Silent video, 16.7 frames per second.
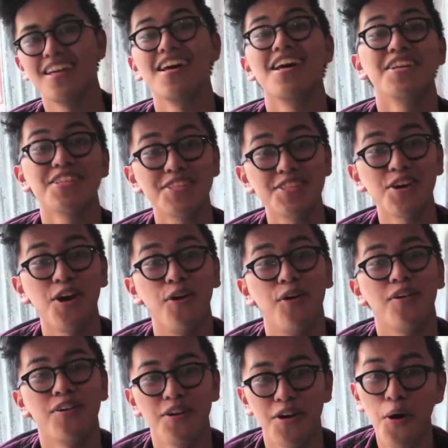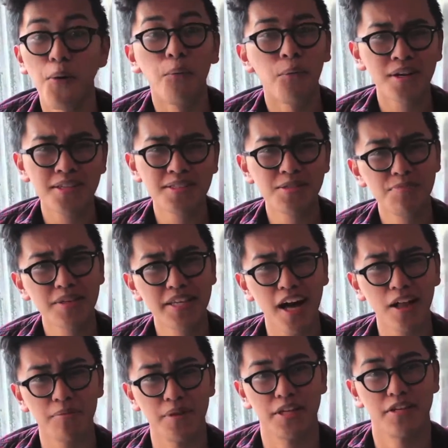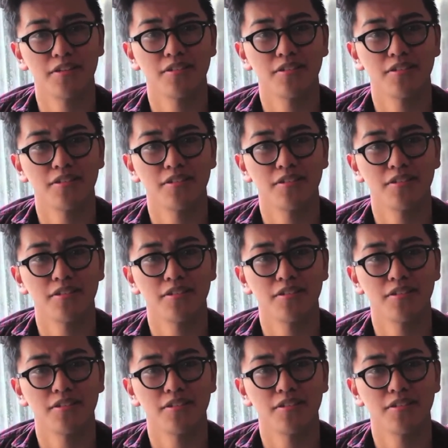So, what is the Miguel meter?